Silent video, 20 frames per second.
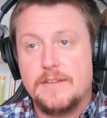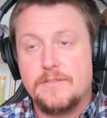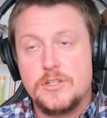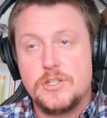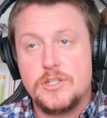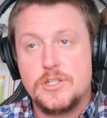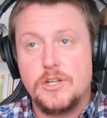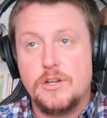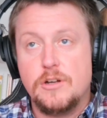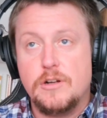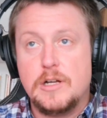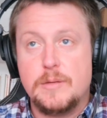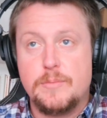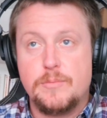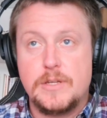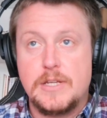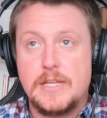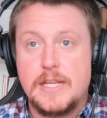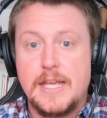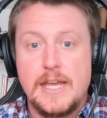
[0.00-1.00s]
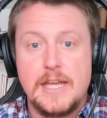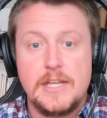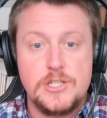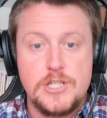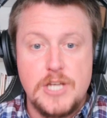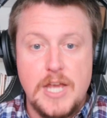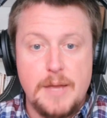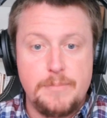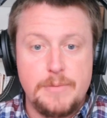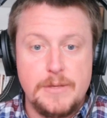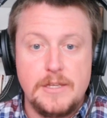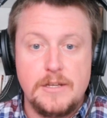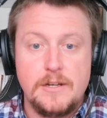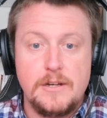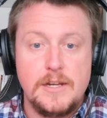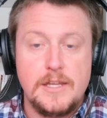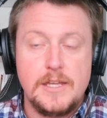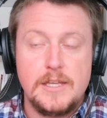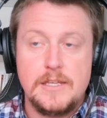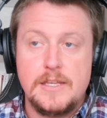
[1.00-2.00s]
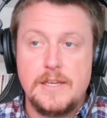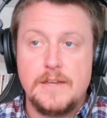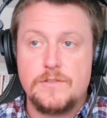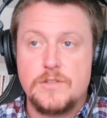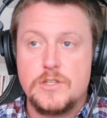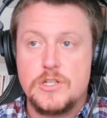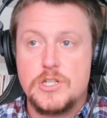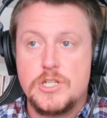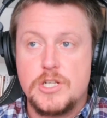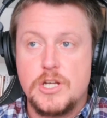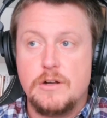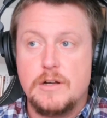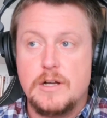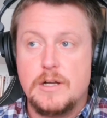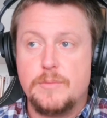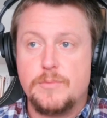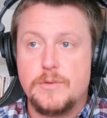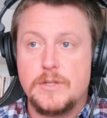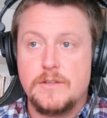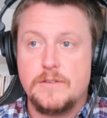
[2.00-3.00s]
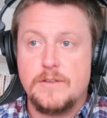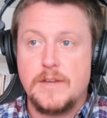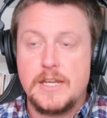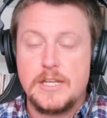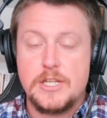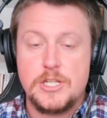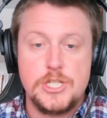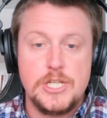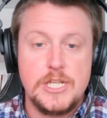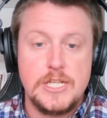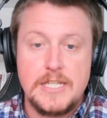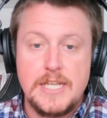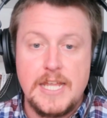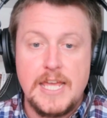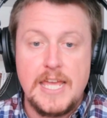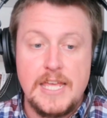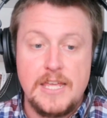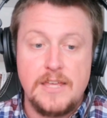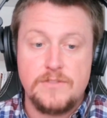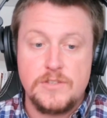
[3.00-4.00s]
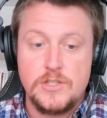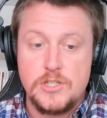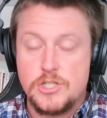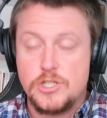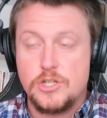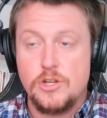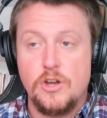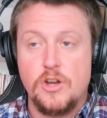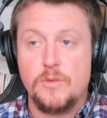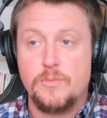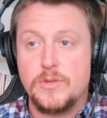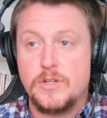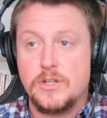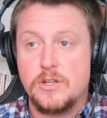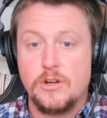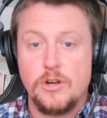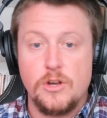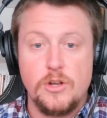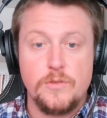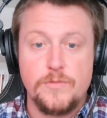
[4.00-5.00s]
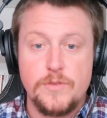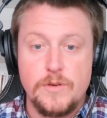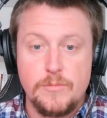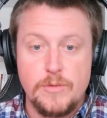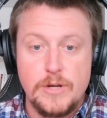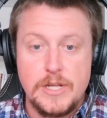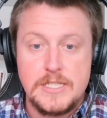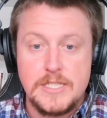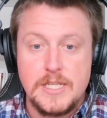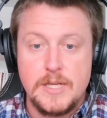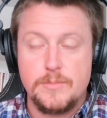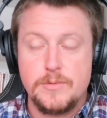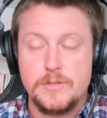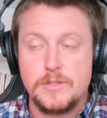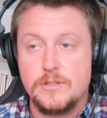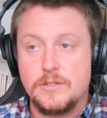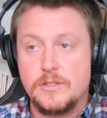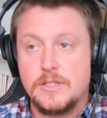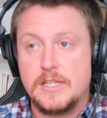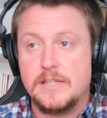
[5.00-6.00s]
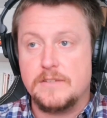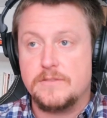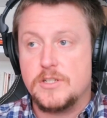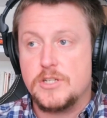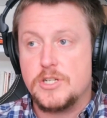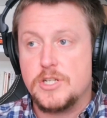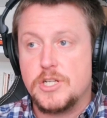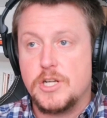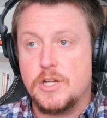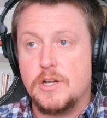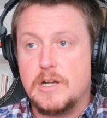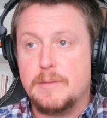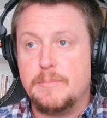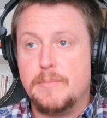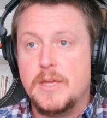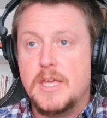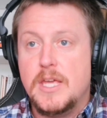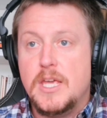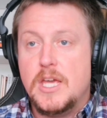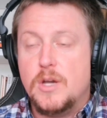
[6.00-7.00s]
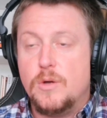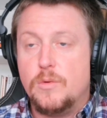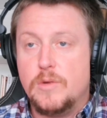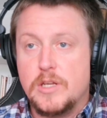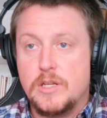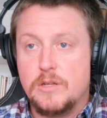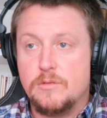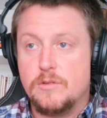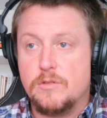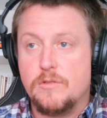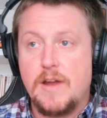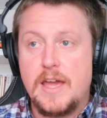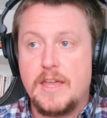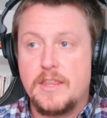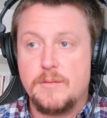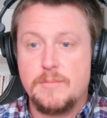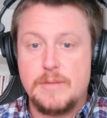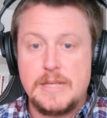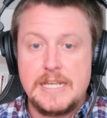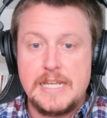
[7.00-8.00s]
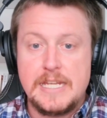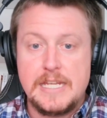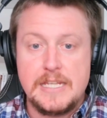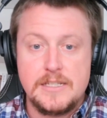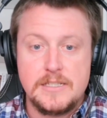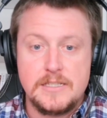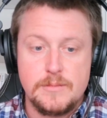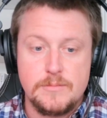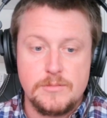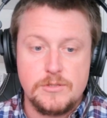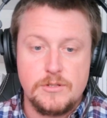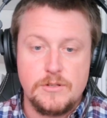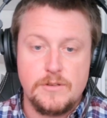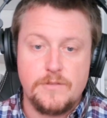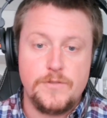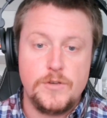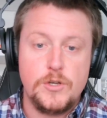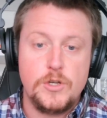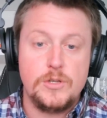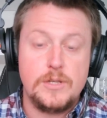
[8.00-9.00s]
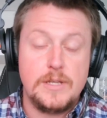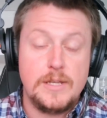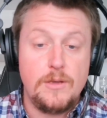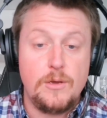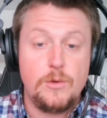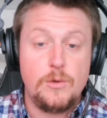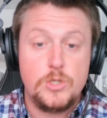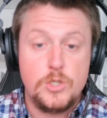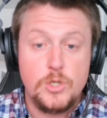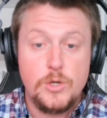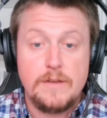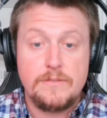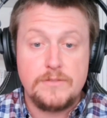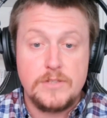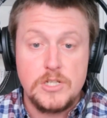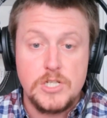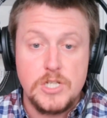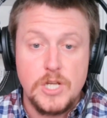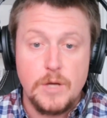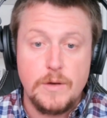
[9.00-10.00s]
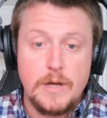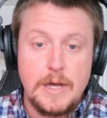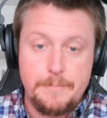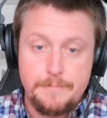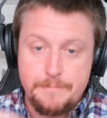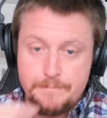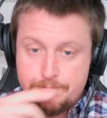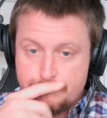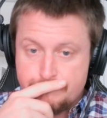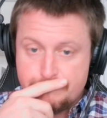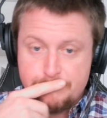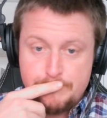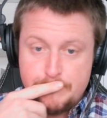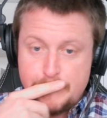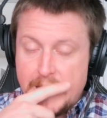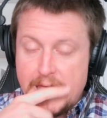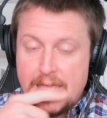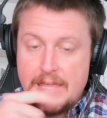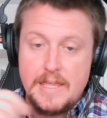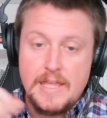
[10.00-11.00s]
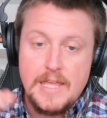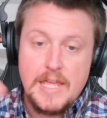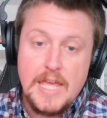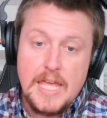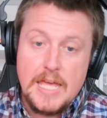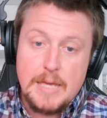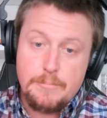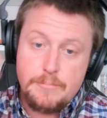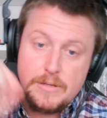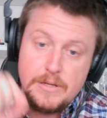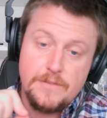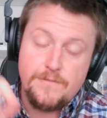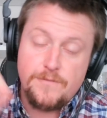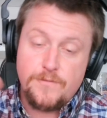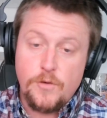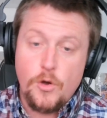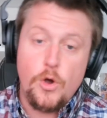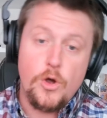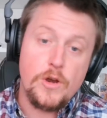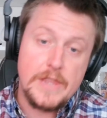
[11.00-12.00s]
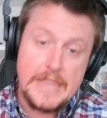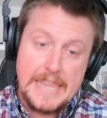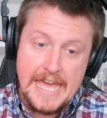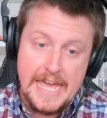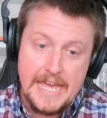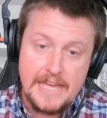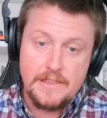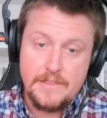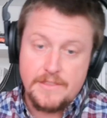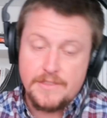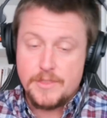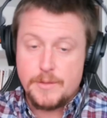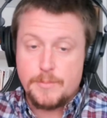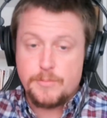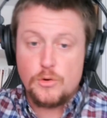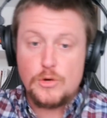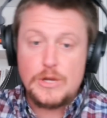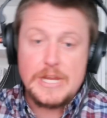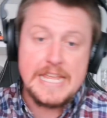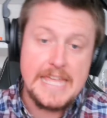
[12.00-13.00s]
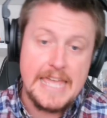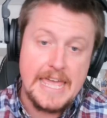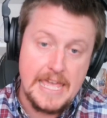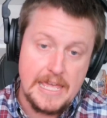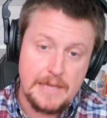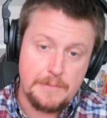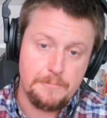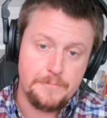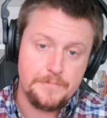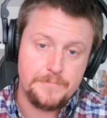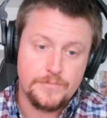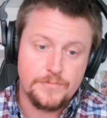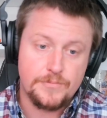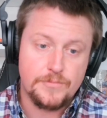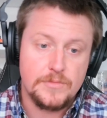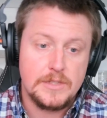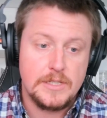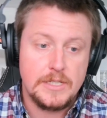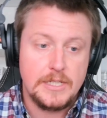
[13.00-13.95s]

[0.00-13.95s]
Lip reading: You have to show up when you got choppy internet. You have to show up when you've had a shit day. You have to show up when your girlfriend breaks up with you. You have to show up when you would rather be eating some sort of food. You do have to show up. But before that, the pregame